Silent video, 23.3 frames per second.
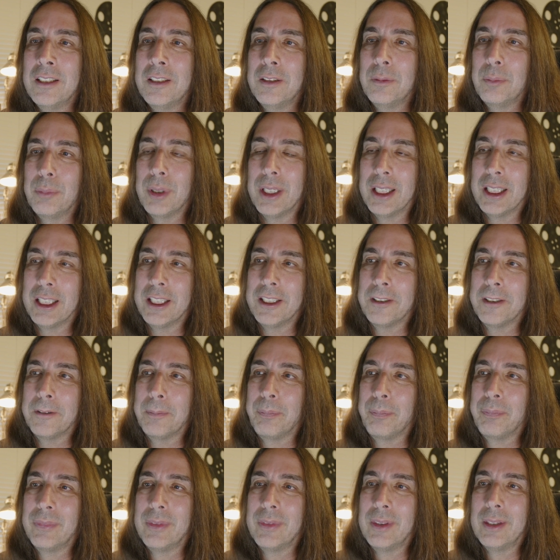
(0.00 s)
But
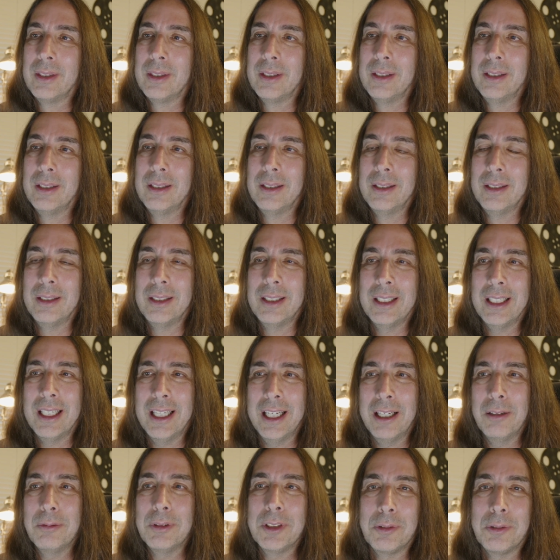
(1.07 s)

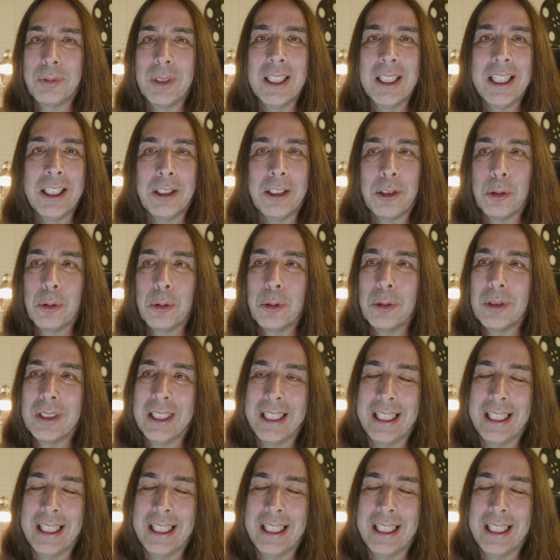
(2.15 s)
it was really cool,